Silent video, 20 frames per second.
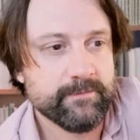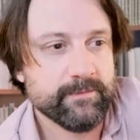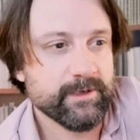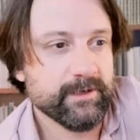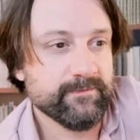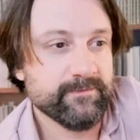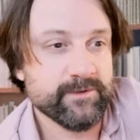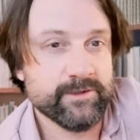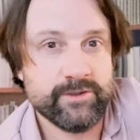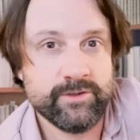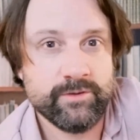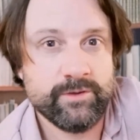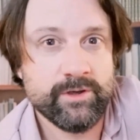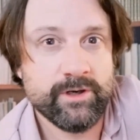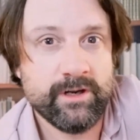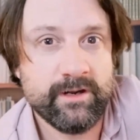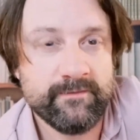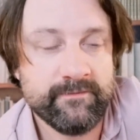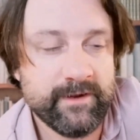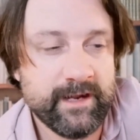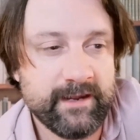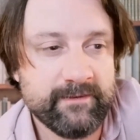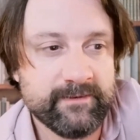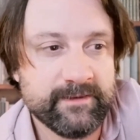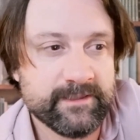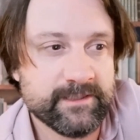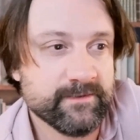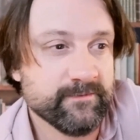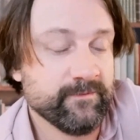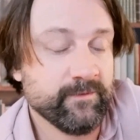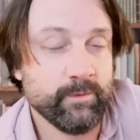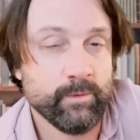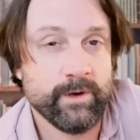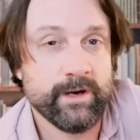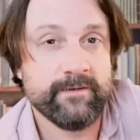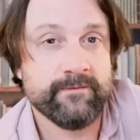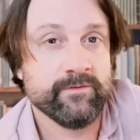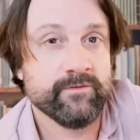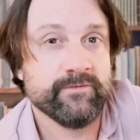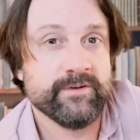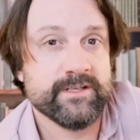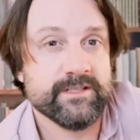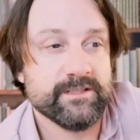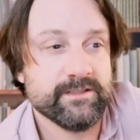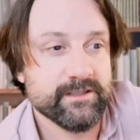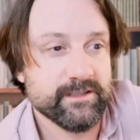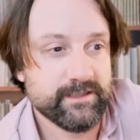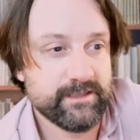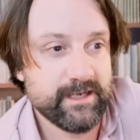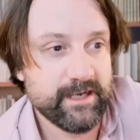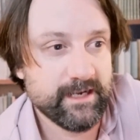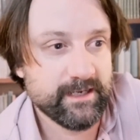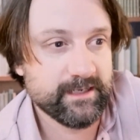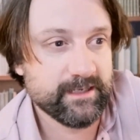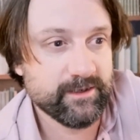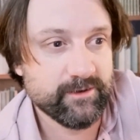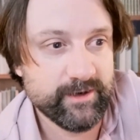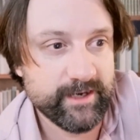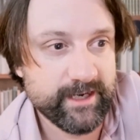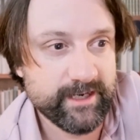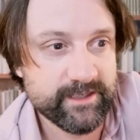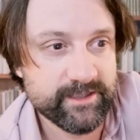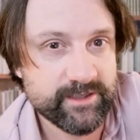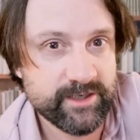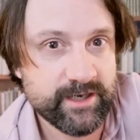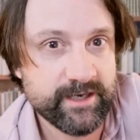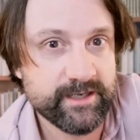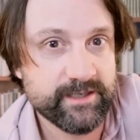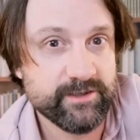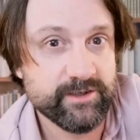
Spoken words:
But if you do good on Vyvanse, if for whatever reason you can't get your hands on it,